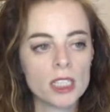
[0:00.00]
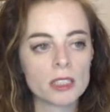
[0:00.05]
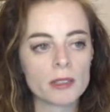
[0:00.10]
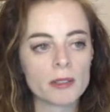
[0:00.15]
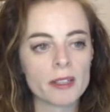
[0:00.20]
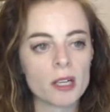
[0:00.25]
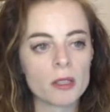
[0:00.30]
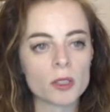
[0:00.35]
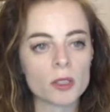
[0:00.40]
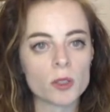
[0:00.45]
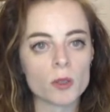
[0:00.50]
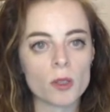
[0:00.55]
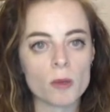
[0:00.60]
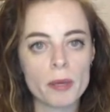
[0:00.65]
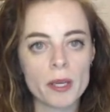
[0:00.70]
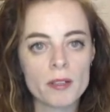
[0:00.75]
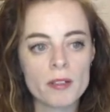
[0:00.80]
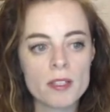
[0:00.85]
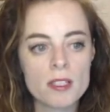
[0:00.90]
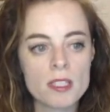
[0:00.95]
So I go to
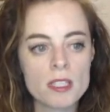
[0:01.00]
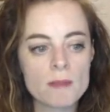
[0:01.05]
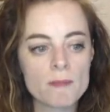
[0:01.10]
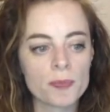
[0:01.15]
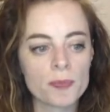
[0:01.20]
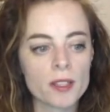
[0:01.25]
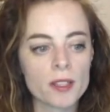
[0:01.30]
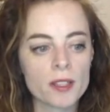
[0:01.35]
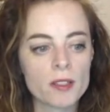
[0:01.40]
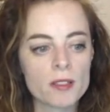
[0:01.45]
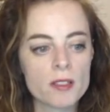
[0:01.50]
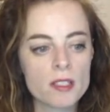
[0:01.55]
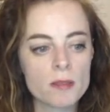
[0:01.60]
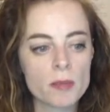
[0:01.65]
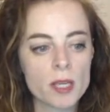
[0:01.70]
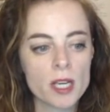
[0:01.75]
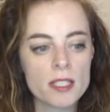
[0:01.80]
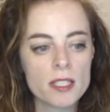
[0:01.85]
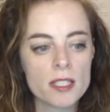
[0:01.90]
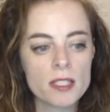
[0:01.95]
Appearance,
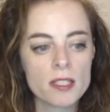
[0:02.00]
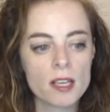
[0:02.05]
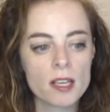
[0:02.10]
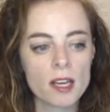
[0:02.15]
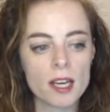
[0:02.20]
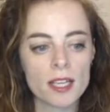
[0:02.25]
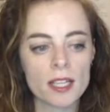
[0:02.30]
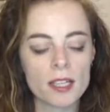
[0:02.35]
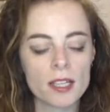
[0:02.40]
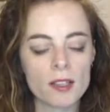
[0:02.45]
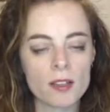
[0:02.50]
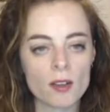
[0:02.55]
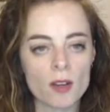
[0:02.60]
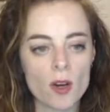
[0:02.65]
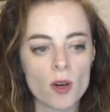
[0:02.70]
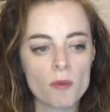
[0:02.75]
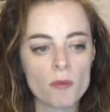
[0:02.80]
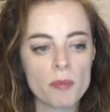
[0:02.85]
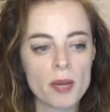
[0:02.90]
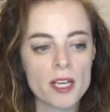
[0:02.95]
Customize, I click on
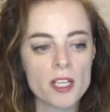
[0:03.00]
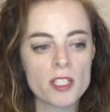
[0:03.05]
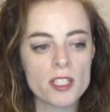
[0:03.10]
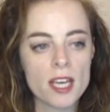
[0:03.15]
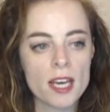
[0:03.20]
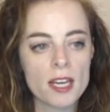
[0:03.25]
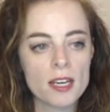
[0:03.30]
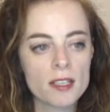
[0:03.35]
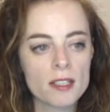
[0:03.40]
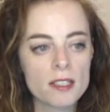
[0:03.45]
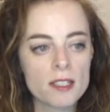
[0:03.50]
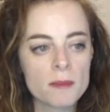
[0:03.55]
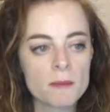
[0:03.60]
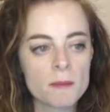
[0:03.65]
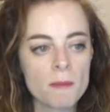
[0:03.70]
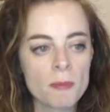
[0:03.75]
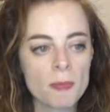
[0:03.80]
Homepage Settings,